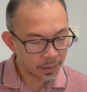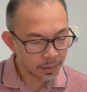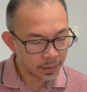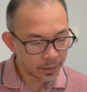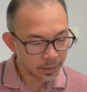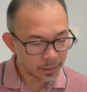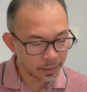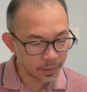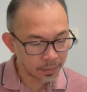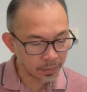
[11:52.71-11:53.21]

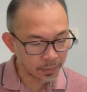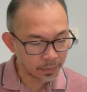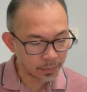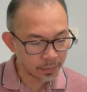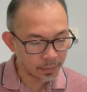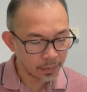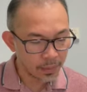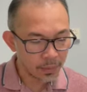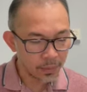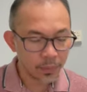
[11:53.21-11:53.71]
So
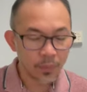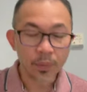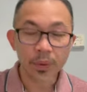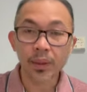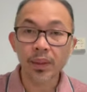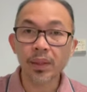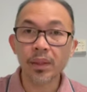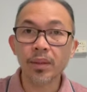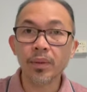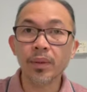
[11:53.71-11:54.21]
with
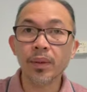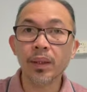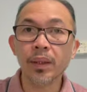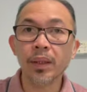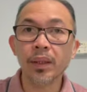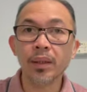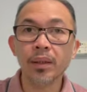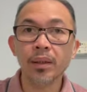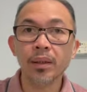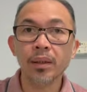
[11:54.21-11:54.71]
this
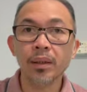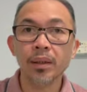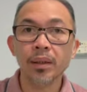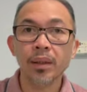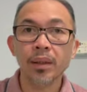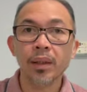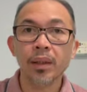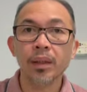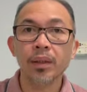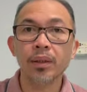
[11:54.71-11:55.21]
one,
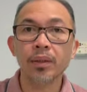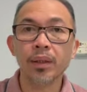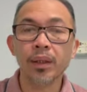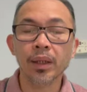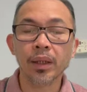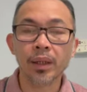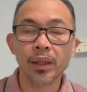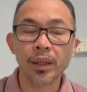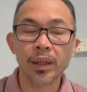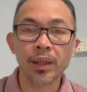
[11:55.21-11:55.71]
you can
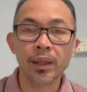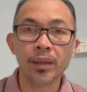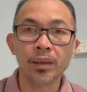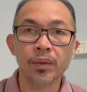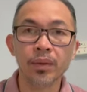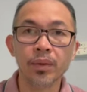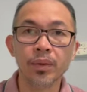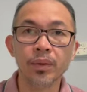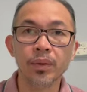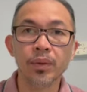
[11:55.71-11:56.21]
again
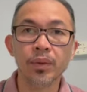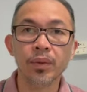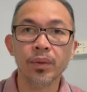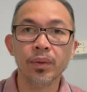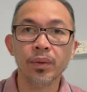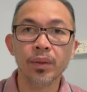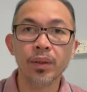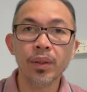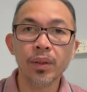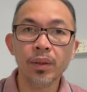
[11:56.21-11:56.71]
talk to your
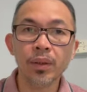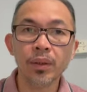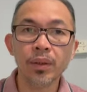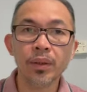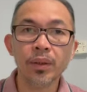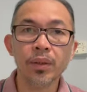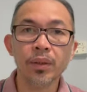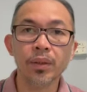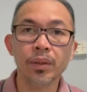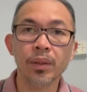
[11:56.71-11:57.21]
senior,
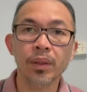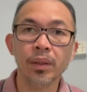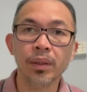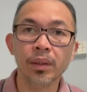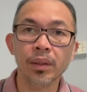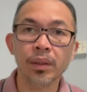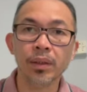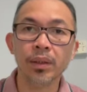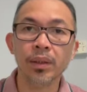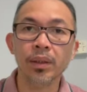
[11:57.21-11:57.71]
to the
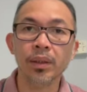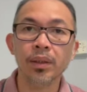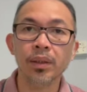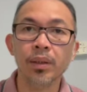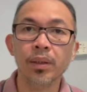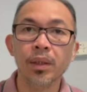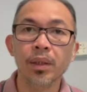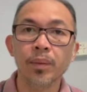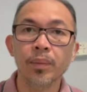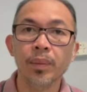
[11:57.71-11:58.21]
nurses,
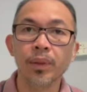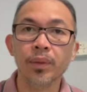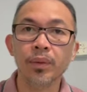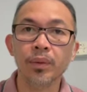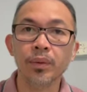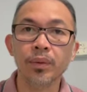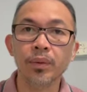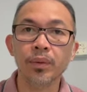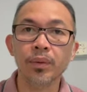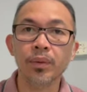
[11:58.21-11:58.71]
but
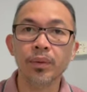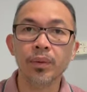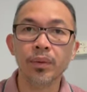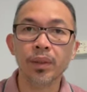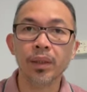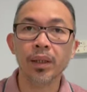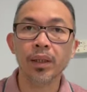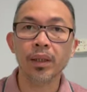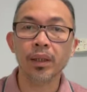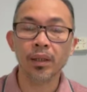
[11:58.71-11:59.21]
also you
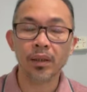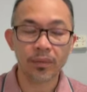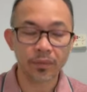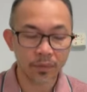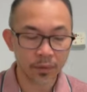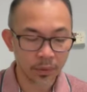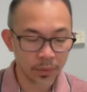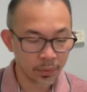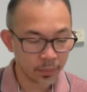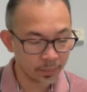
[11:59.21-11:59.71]
can
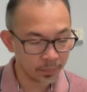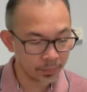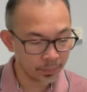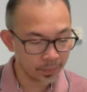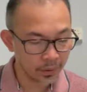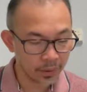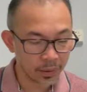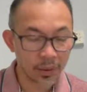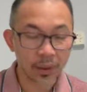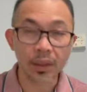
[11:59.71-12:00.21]
involve
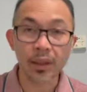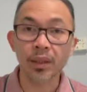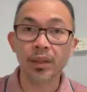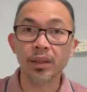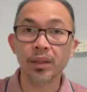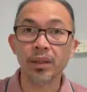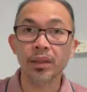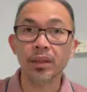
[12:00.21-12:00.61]
the kitchen